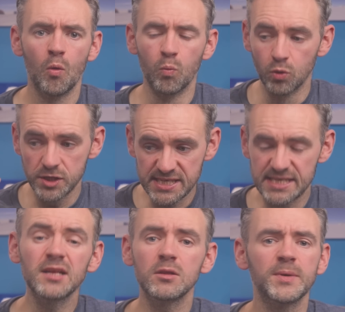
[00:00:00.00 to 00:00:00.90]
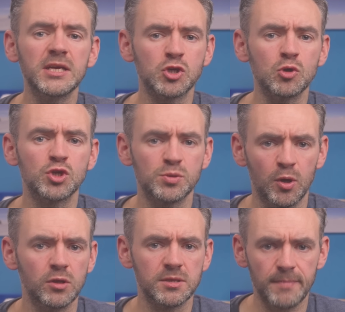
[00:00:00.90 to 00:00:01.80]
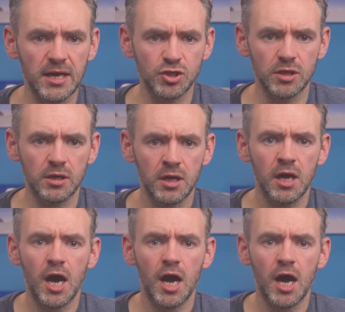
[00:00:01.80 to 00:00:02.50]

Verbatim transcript: would still be too small to measure,